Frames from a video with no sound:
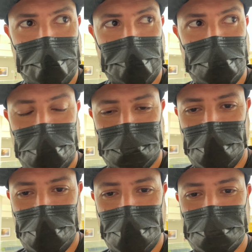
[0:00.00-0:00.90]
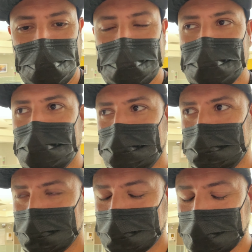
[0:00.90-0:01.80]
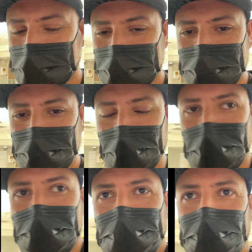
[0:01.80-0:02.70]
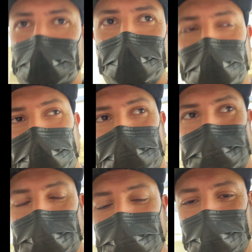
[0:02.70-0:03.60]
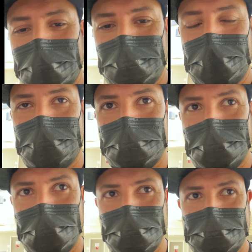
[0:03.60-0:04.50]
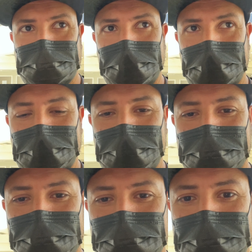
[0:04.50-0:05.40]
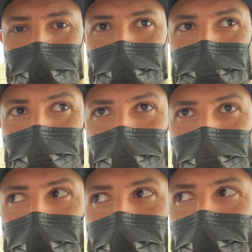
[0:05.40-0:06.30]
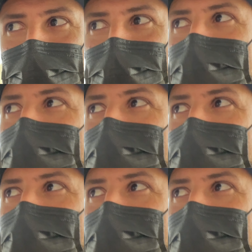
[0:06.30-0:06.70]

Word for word: left the office. Oh my God, they weren't joking. My arm hurts right now, and it's only been like